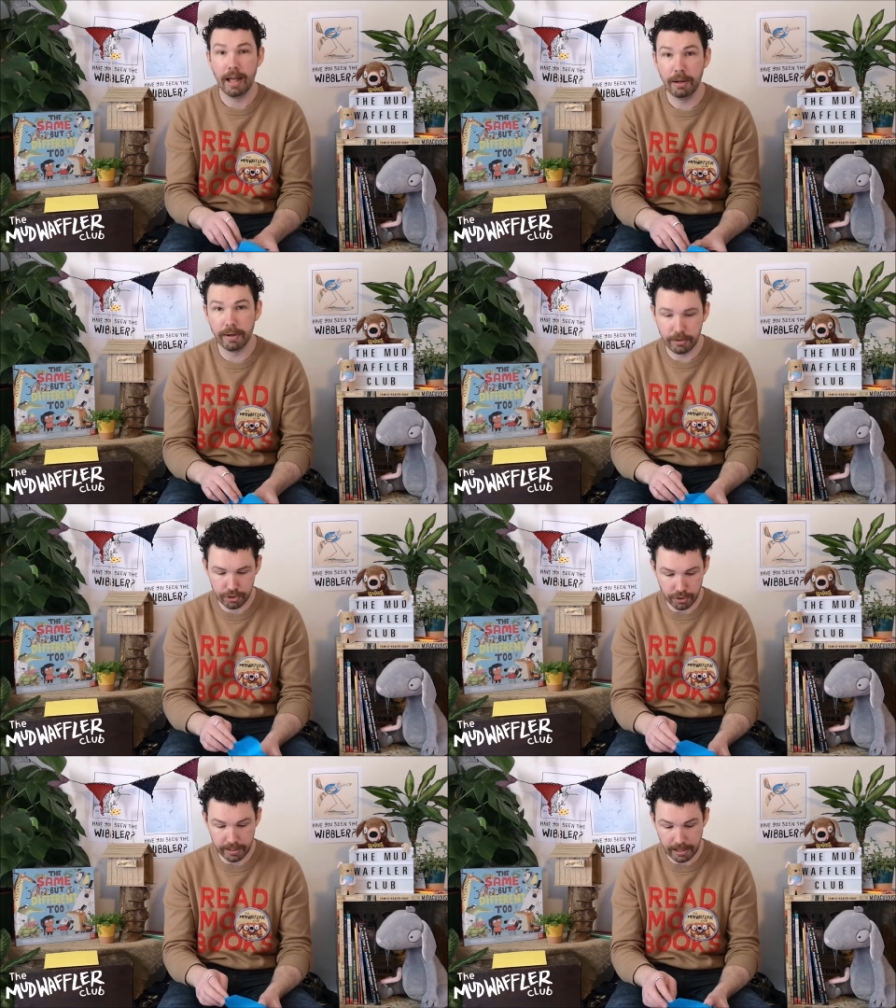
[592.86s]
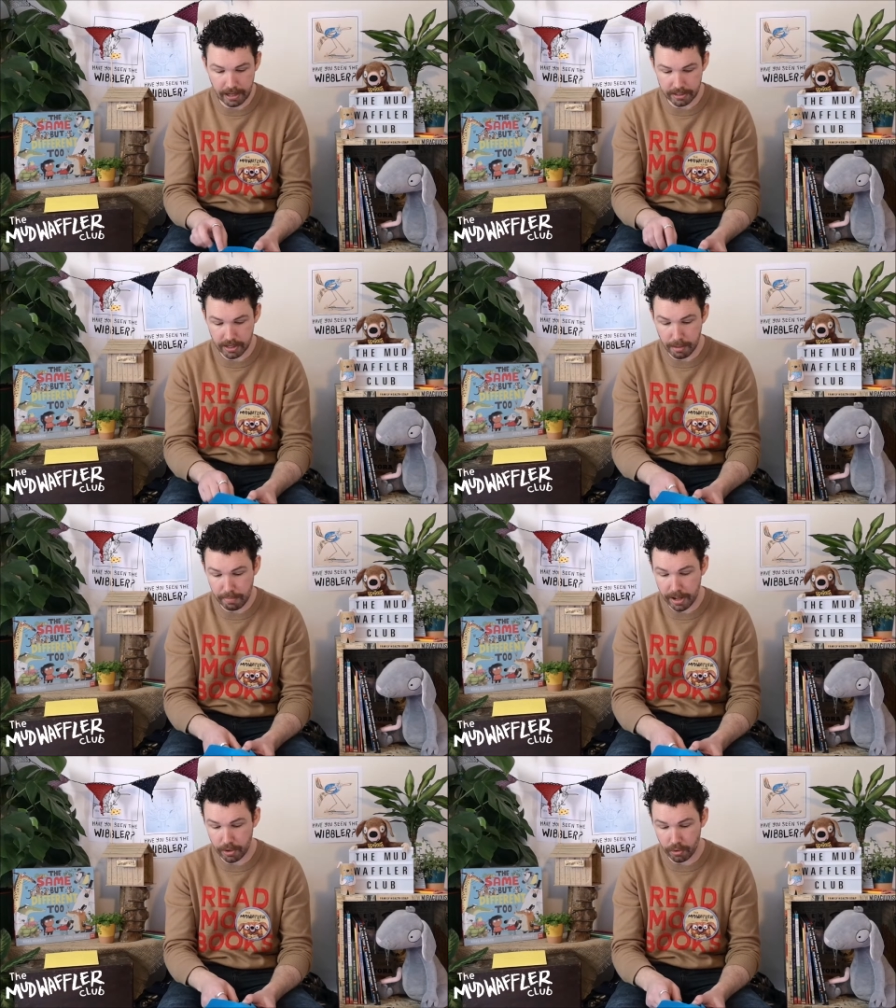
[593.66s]
Anyone who tuned in last time
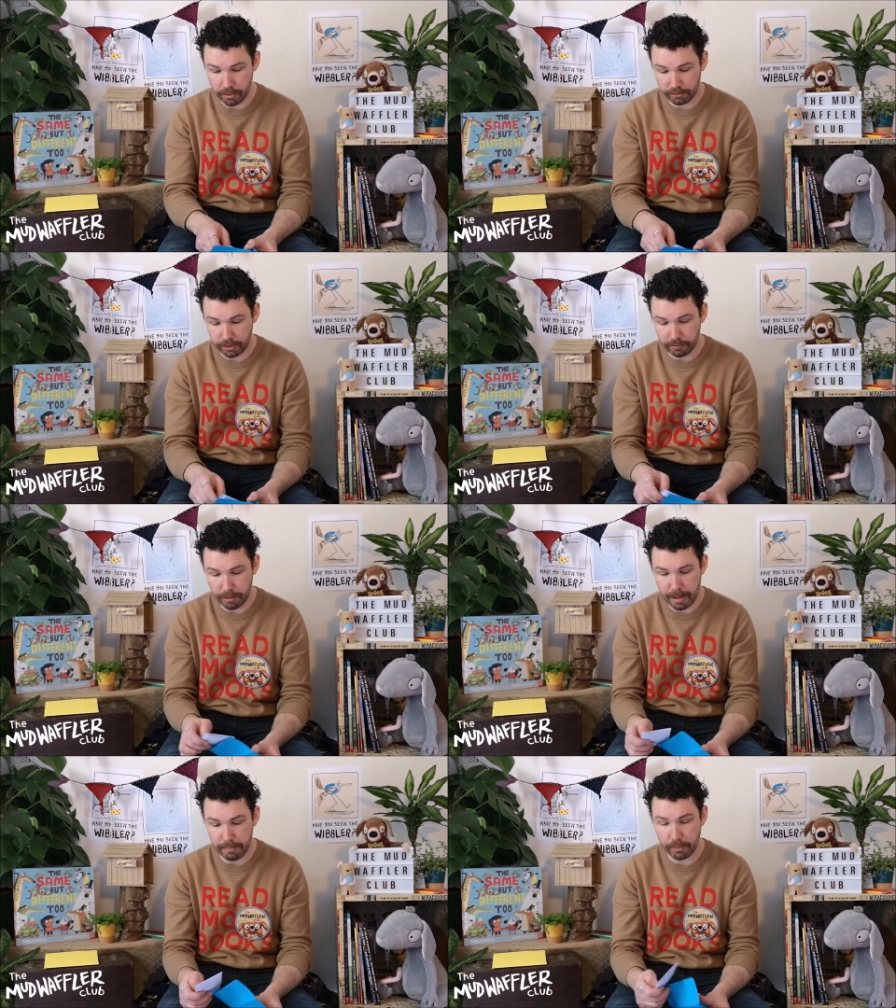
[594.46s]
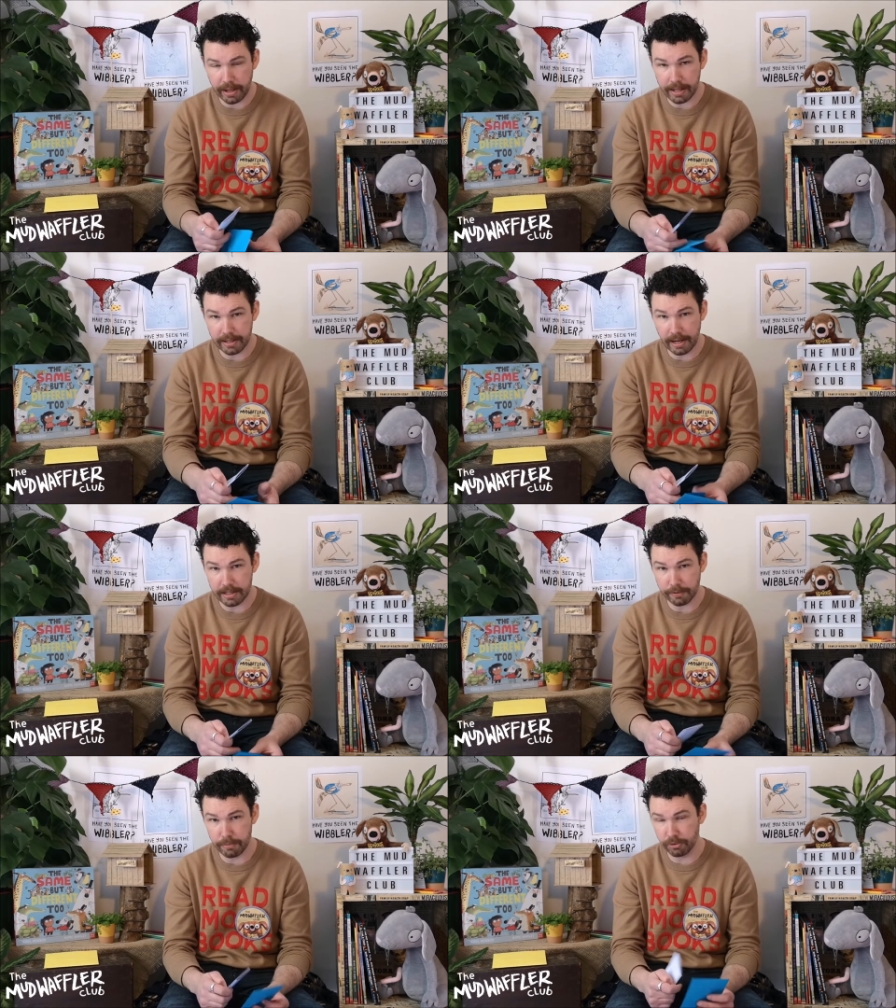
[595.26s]
might also remember we had a
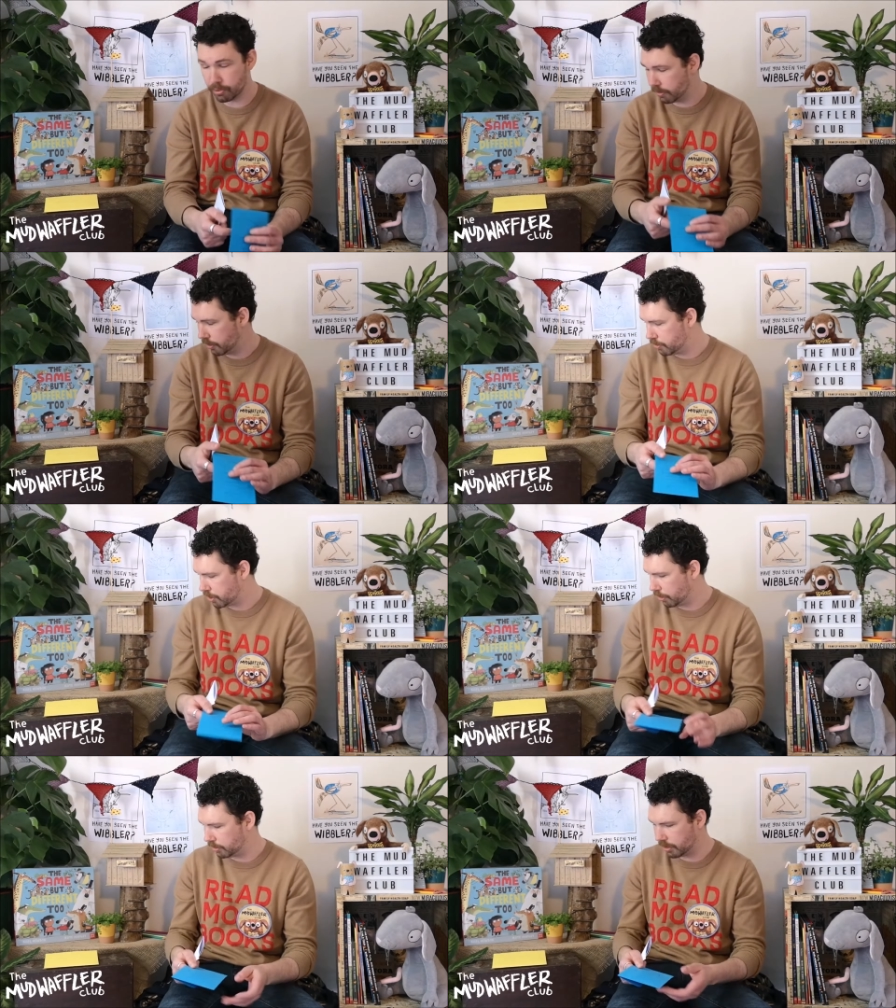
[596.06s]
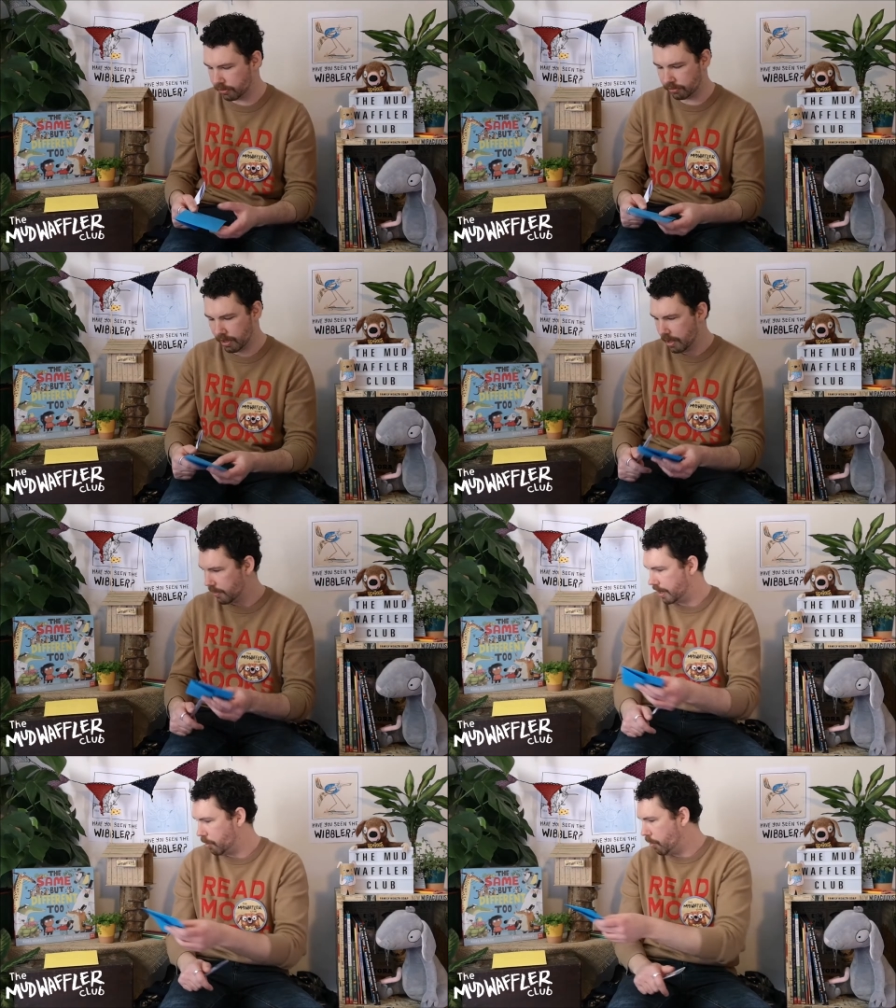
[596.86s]
letter from Squirrel who told us
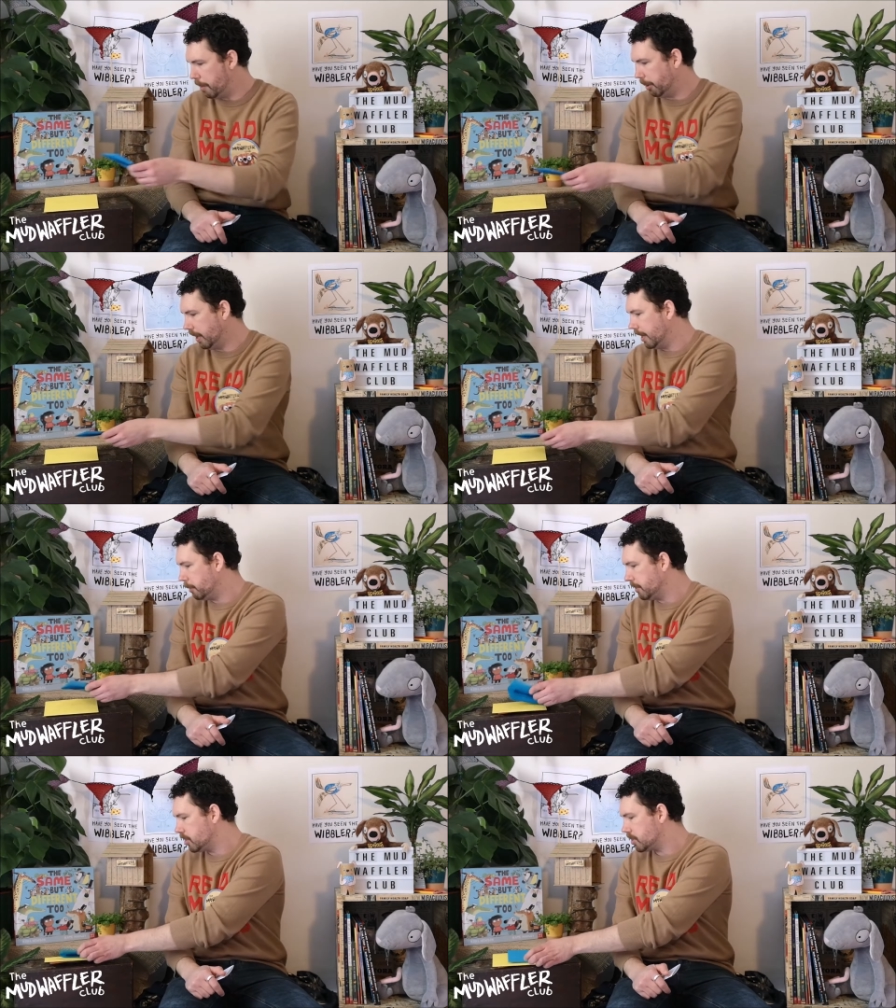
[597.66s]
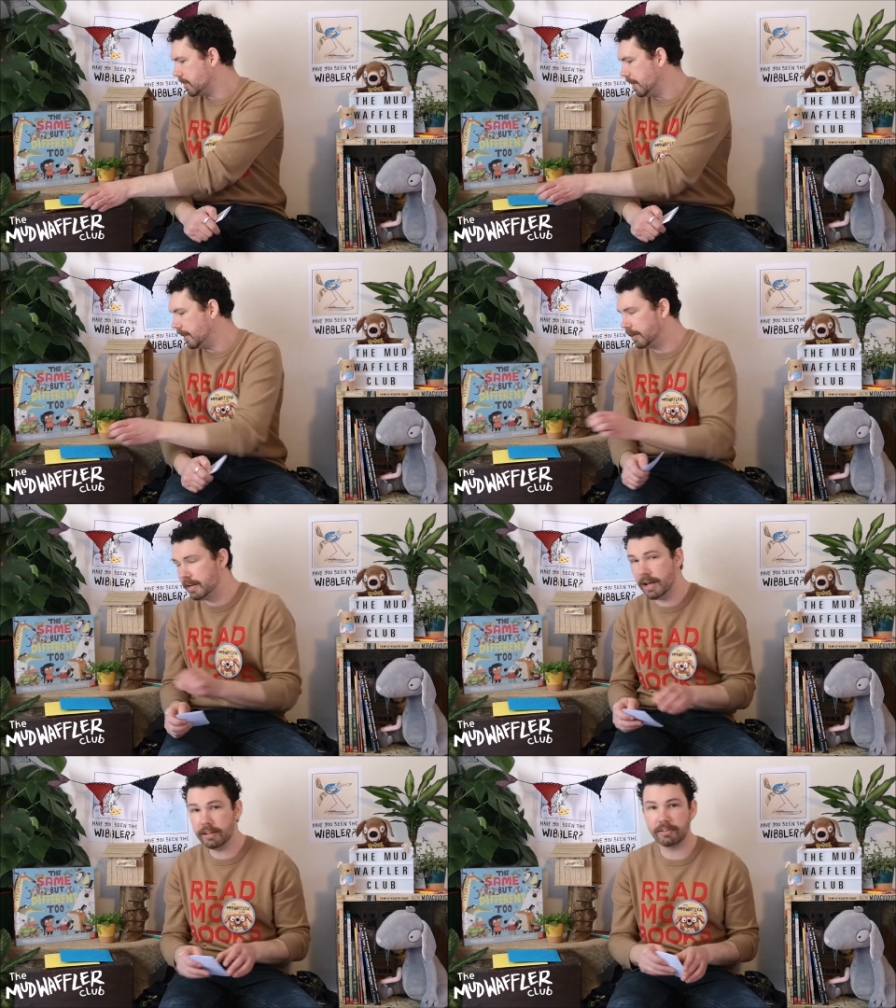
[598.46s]
that a Wibbler had been stealing
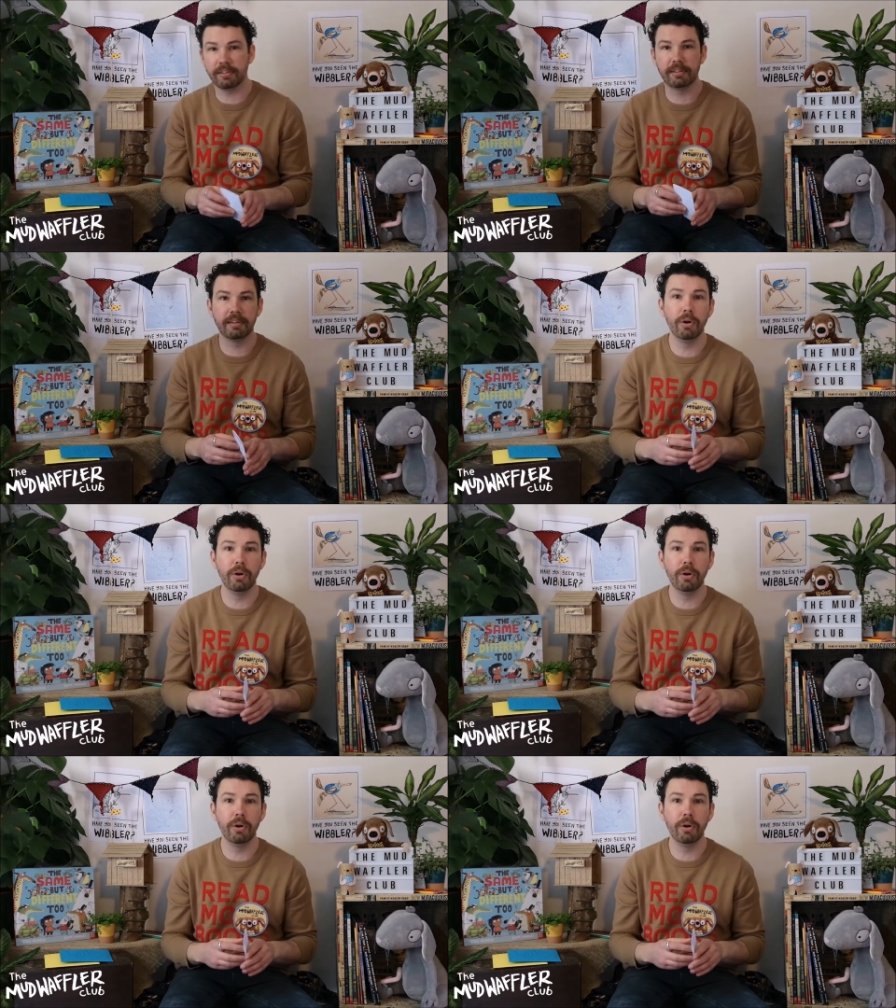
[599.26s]
nuts,